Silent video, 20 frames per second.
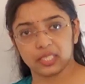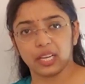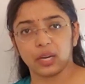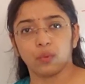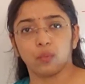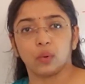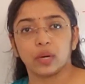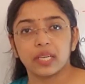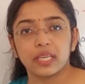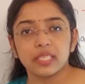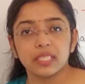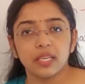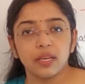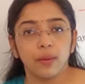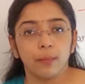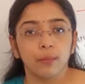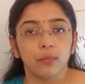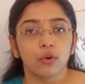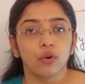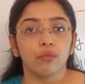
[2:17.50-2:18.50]
that what is the
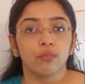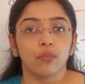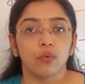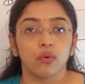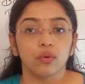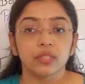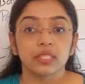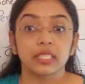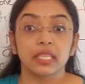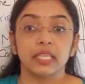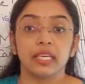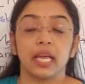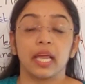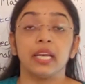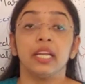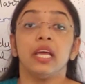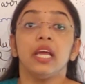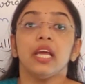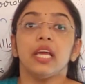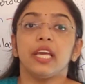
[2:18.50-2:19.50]
number of bones in
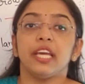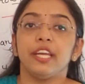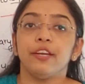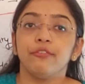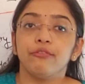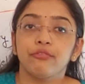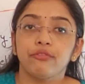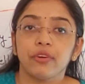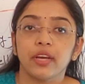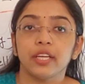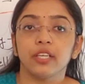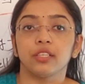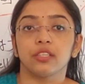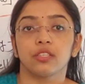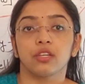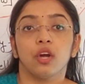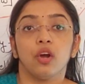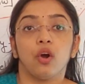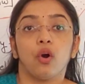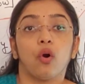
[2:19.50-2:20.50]
an
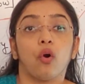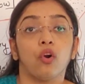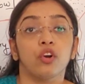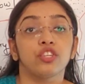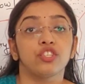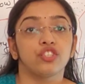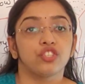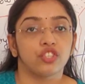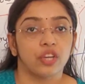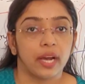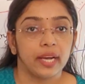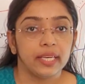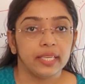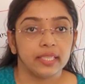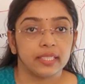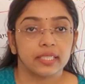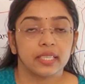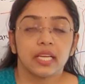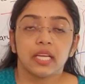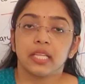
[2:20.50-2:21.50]
infant or
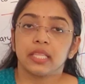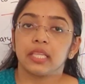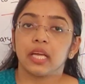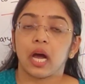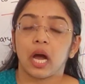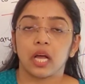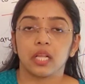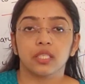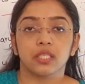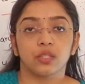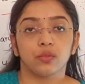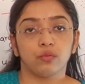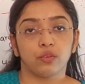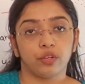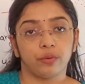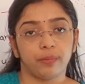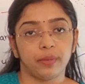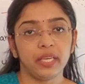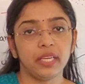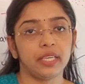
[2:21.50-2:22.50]
child, the answer
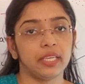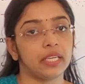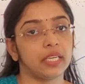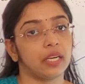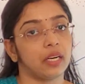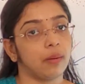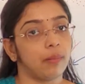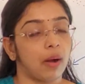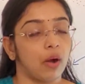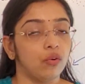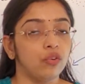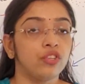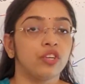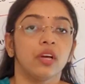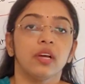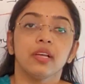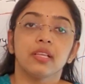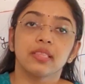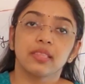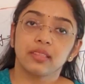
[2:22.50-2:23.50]
would be near about
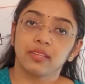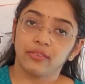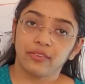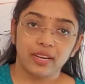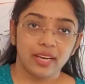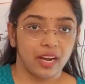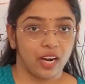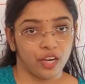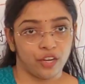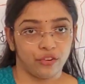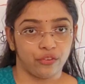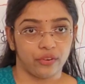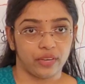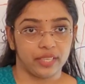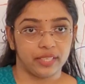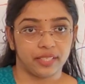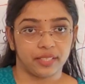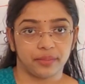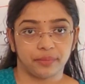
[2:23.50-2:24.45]
300.